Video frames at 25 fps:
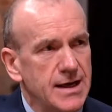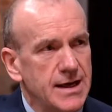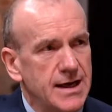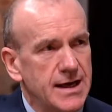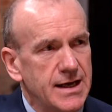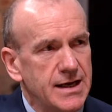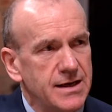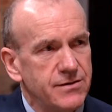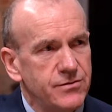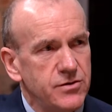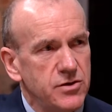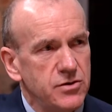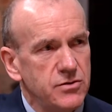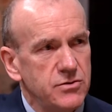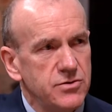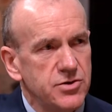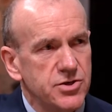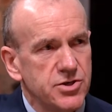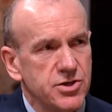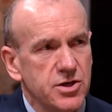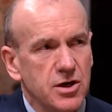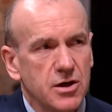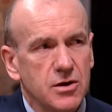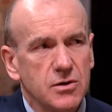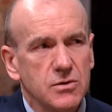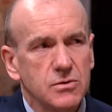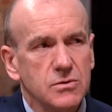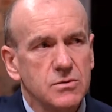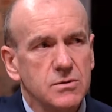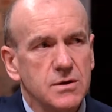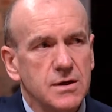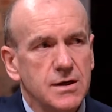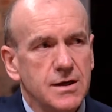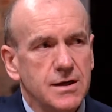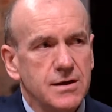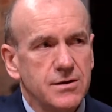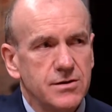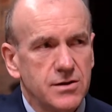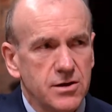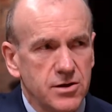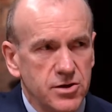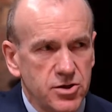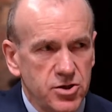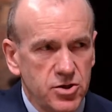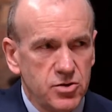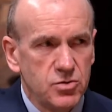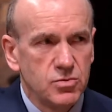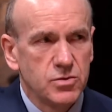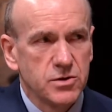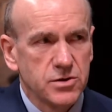And if you show that
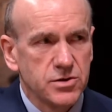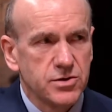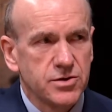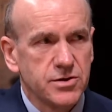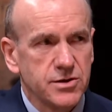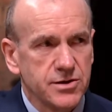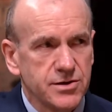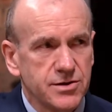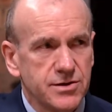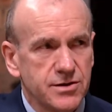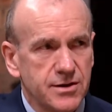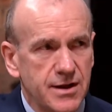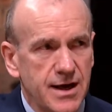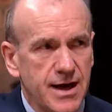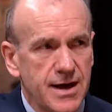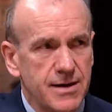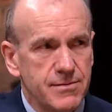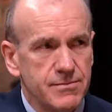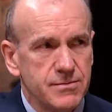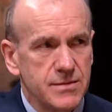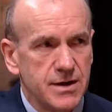you will trust them